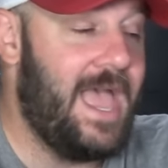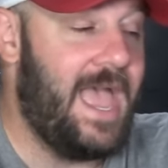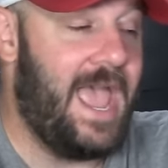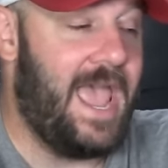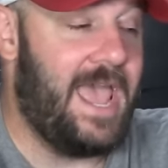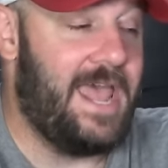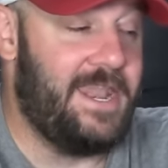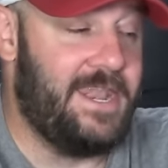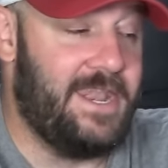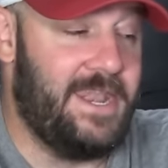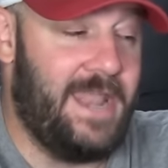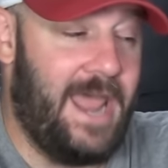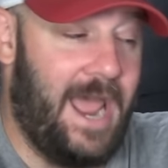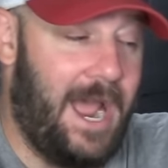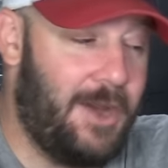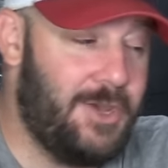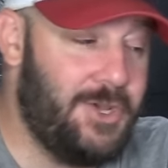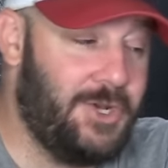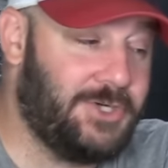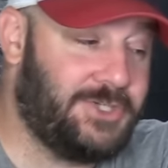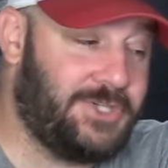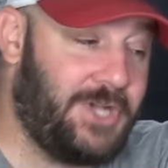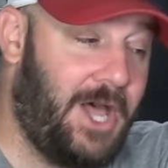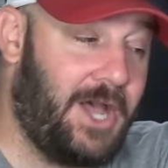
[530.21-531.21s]
And now
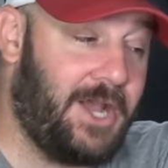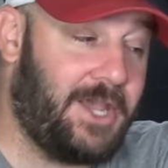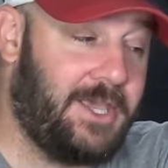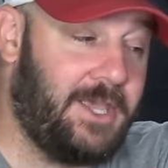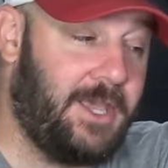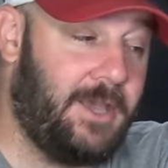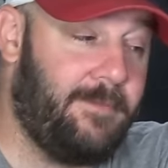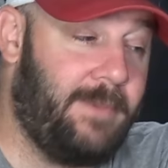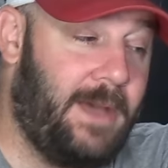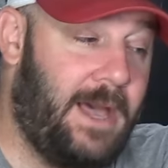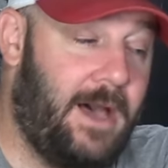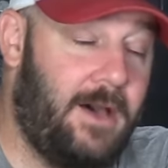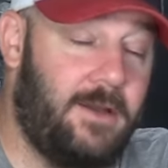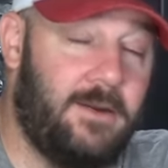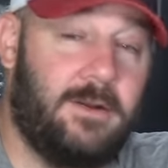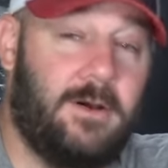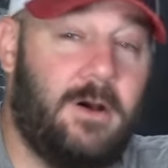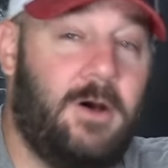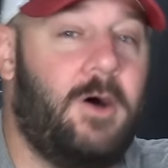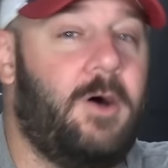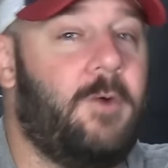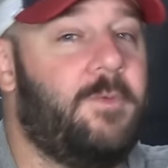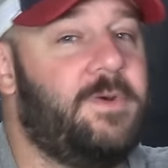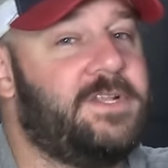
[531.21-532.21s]
you're talking about, oh,